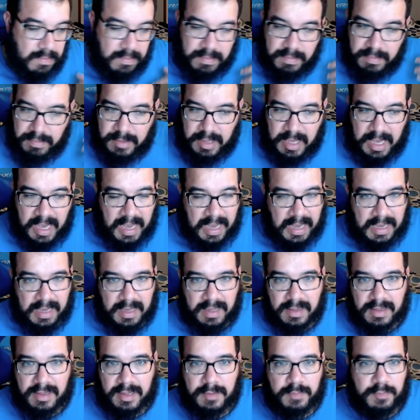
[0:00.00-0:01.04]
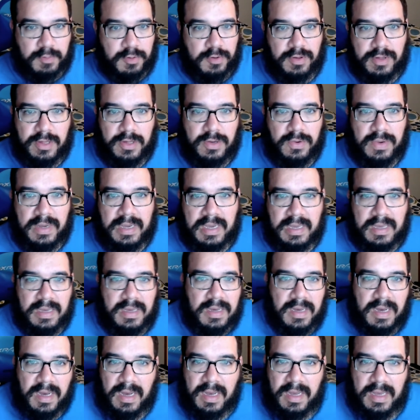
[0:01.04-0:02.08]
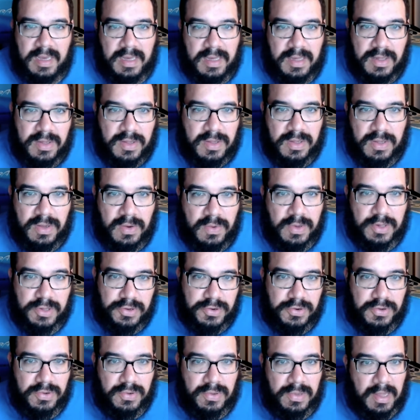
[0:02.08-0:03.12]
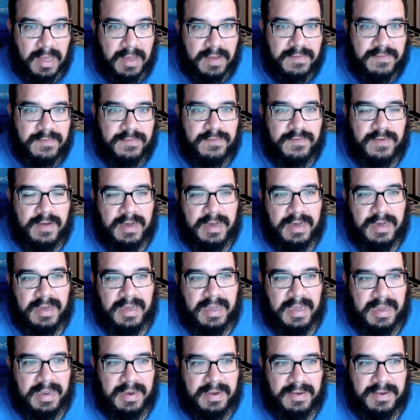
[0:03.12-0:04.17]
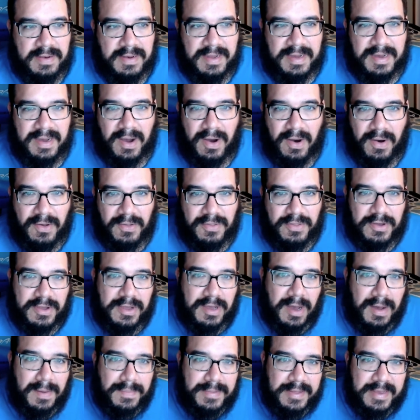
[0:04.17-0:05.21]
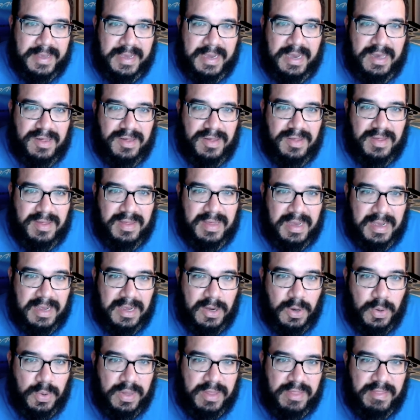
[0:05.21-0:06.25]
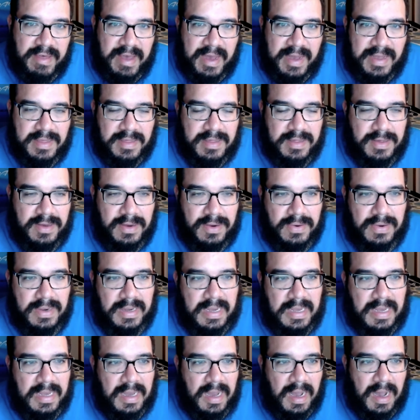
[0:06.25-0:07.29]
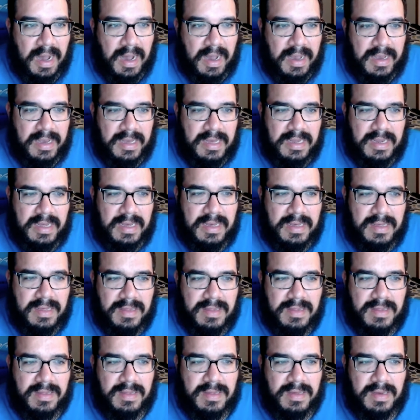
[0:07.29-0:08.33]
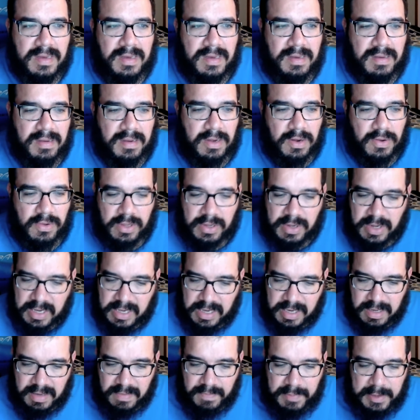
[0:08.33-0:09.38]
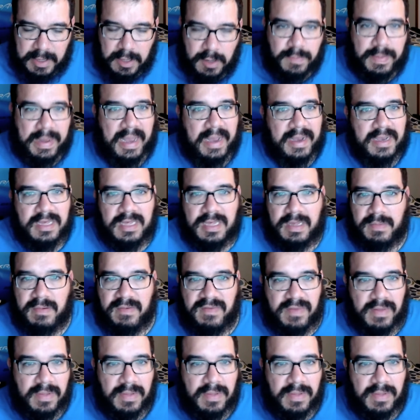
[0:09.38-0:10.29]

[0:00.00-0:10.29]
Kang is pursuing his original love and all the complications that go with that. So it is, you get to peel back some of the